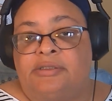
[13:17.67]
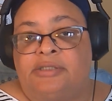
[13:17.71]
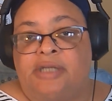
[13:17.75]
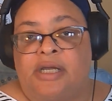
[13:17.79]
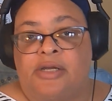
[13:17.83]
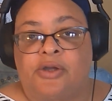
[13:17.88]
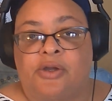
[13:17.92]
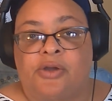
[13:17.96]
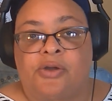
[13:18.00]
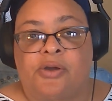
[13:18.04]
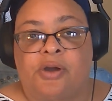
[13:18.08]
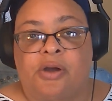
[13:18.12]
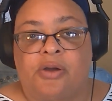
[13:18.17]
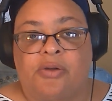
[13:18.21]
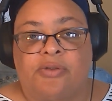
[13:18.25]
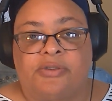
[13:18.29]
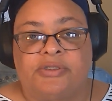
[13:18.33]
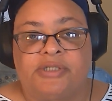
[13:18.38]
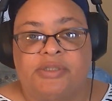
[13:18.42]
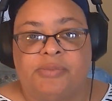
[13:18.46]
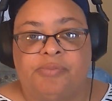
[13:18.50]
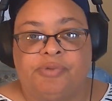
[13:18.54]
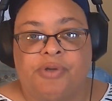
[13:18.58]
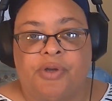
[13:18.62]
Tucker
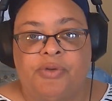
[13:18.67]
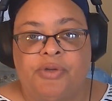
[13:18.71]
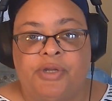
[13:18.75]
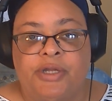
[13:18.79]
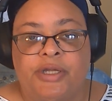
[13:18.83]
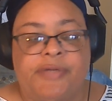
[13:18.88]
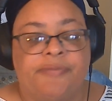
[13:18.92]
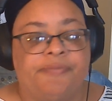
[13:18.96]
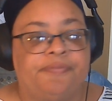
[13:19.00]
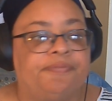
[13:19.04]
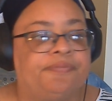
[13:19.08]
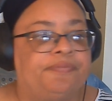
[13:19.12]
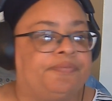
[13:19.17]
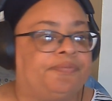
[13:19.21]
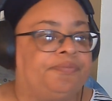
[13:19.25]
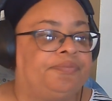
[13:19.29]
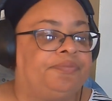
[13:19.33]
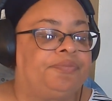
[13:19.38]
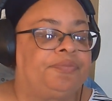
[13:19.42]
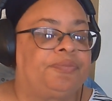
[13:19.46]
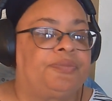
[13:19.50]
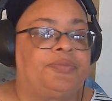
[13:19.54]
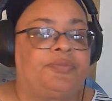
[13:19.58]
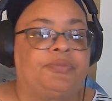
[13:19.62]
Carlson broke it.
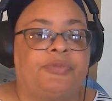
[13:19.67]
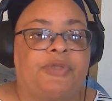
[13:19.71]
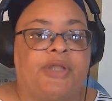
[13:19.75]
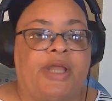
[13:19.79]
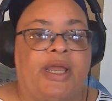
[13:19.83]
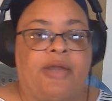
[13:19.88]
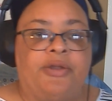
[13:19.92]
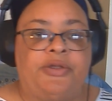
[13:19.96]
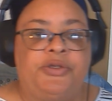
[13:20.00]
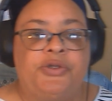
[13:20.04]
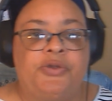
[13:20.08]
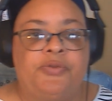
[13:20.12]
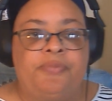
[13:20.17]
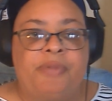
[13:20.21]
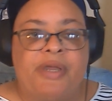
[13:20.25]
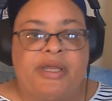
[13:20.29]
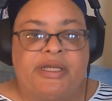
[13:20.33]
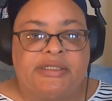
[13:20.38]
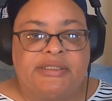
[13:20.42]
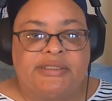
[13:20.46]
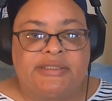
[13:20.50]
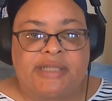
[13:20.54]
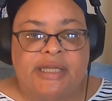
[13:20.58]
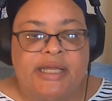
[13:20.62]
Now you
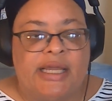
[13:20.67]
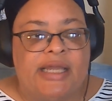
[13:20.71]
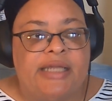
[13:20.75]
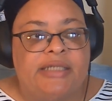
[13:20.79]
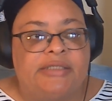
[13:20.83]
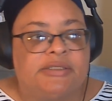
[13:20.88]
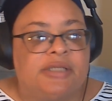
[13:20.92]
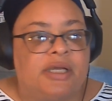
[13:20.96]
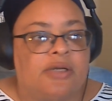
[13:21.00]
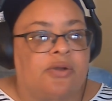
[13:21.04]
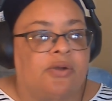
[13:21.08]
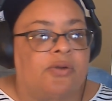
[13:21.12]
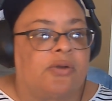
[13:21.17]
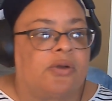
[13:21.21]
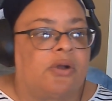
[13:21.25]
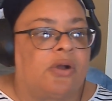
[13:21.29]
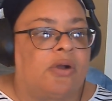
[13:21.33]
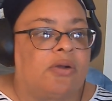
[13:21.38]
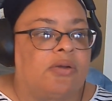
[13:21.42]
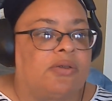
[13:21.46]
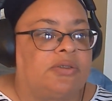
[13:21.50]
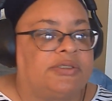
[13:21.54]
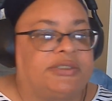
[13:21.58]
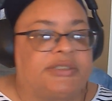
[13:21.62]
may say Tucker
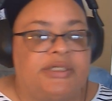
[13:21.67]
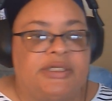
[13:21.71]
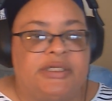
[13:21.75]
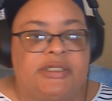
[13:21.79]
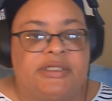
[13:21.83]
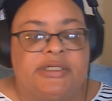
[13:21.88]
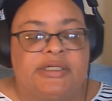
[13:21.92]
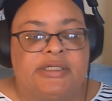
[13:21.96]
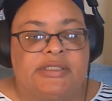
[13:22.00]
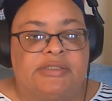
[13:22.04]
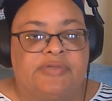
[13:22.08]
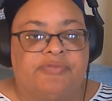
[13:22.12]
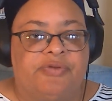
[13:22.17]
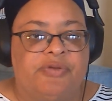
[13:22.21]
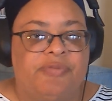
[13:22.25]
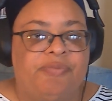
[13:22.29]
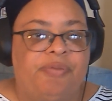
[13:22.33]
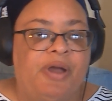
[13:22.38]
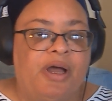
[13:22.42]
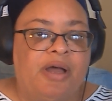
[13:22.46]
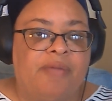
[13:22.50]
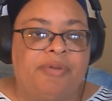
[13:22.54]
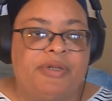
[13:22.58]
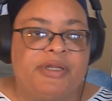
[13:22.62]
Carlson is a
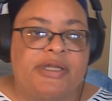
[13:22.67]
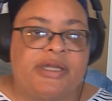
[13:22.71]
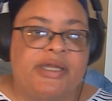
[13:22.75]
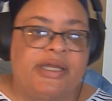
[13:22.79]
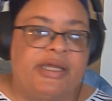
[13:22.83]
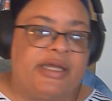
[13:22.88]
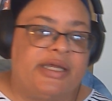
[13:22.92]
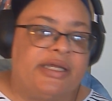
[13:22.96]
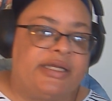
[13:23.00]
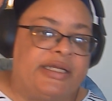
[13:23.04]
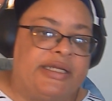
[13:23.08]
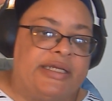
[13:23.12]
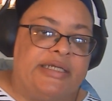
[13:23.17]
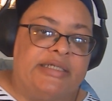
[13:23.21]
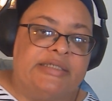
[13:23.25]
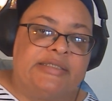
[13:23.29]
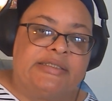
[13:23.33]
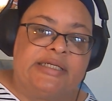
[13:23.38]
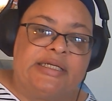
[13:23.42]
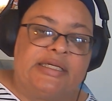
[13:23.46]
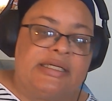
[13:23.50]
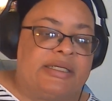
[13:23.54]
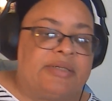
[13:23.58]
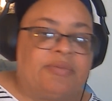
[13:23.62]
Republican.
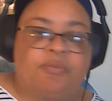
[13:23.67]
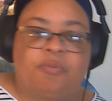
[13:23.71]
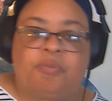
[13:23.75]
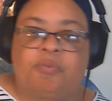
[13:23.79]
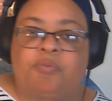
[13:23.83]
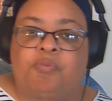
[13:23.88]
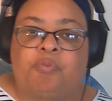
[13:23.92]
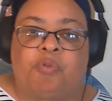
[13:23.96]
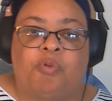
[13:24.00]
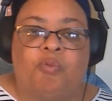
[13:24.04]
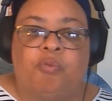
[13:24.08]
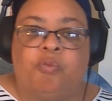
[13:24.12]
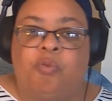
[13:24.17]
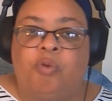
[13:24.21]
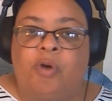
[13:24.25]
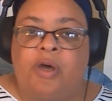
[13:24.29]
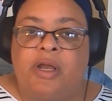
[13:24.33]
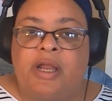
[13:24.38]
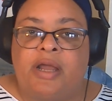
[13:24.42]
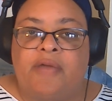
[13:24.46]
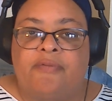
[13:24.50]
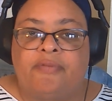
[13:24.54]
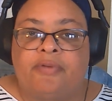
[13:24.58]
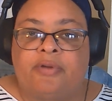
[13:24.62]
He's it.
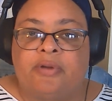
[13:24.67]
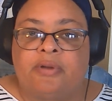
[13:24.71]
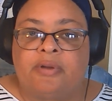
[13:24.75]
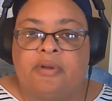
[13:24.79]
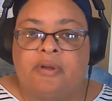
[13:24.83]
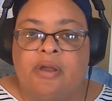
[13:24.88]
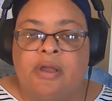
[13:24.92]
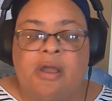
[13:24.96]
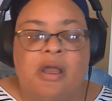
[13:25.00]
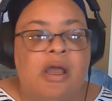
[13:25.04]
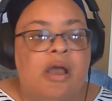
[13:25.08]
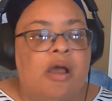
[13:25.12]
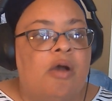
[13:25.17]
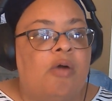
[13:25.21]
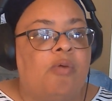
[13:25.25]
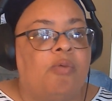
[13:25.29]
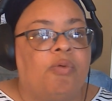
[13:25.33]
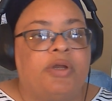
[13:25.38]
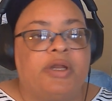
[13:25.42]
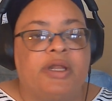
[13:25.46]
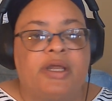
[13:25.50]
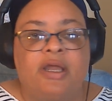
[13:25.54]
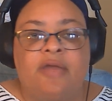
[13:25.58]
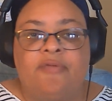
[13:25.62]
Whatever
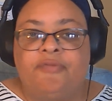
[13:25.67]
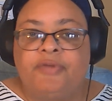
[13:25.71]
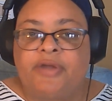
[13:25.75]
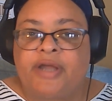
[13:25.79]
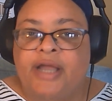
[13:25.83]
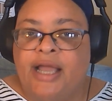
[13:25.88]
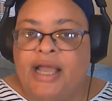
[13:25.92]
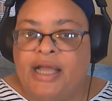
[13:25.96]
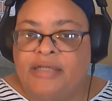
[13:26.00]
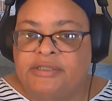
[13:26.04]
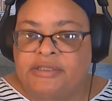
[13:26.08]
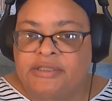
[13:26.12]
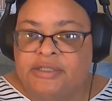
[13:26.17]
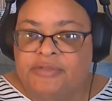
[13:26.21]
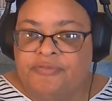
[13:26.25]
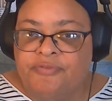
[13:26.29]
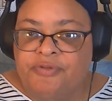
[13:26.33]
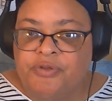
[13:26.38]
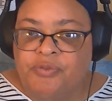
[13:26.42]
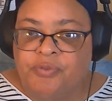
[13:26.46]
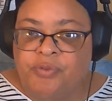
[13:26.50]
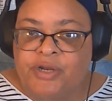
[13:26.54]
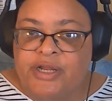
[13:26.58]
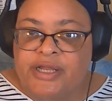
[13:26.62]

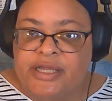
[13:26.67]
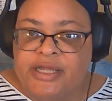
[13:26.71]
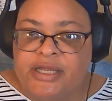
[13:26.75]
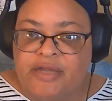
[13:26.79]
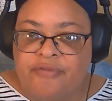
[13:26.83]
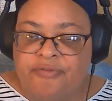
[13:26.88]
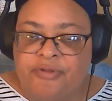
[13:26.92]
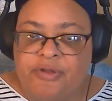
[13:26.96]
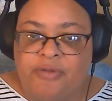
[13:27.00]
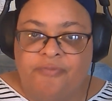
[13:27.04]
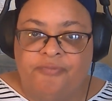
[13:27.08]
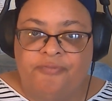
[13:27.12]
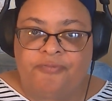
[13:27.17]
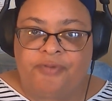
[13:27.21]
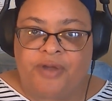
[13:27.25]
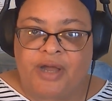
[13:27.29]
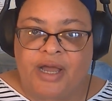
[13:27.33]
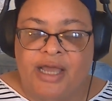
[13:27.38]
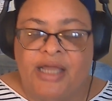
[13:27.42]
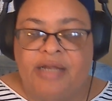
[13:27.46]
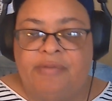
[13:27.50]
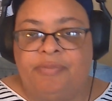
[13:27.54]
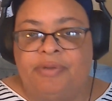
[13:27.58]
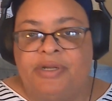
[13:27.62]
adjective you want to give him,
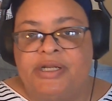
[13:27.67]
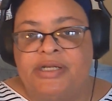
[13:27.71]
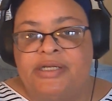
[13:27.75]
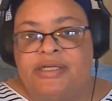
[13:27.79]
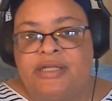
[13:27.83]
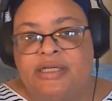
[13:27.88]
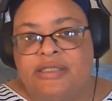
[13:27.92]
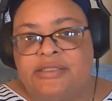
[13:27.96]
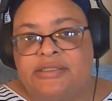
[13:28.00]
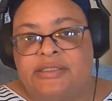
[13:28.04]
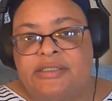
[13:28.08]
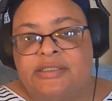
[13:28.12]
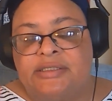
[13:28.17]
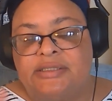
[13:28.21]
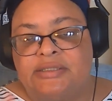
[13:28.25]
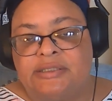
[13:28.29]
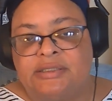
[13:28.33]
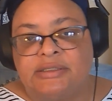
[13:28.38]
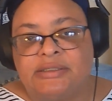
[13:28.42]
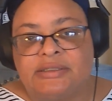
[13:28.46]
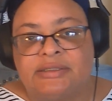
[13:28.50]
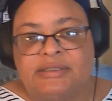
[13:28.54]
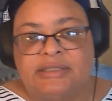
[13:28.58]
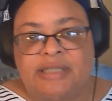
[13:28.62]
fine, but it doesn't
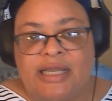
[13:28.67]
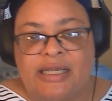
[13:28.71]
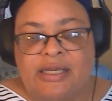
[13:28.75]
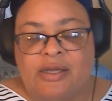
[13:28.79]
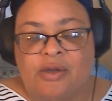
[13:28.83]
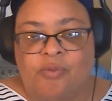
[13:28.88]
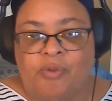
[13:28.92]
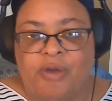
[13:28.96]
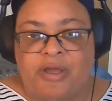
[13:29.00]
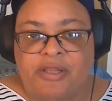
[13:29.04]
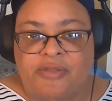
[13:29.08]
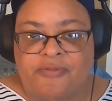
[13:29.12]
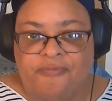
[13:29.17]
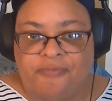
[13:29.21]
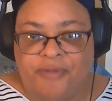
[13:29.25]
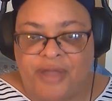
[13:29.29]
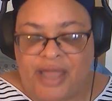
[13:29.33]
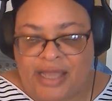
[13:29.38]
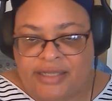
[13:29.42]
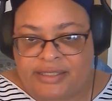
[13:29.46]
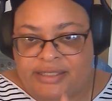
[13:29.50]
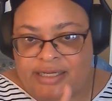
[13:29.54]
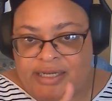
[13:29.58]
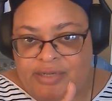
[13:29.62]
take away the
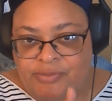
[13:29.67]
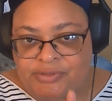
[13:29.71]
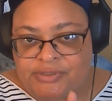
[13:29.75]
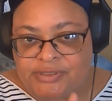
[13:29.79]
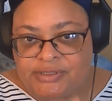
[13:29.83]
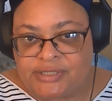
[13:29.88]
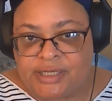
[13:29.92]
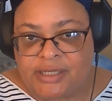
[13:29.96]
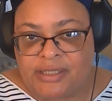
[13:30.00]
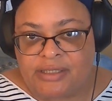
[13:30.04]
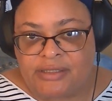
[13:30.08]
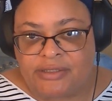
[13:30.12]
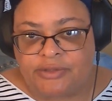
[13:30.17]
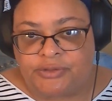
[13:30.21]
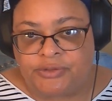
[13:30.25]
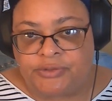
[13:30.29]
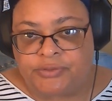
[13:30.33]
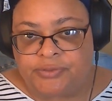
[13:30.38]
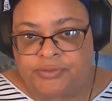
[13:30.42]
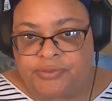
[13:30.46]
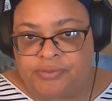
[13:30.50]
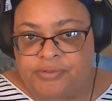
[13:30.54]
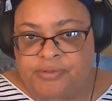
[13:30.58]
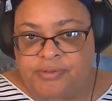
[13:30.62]
fact that he was telling the
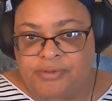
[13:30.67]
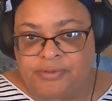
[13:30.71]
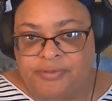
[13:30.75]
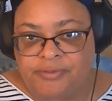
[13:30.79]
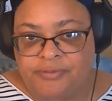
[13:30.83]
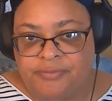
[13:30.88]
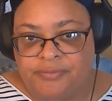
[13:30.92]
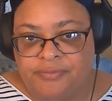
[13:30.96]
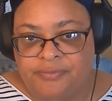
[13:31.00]
truth.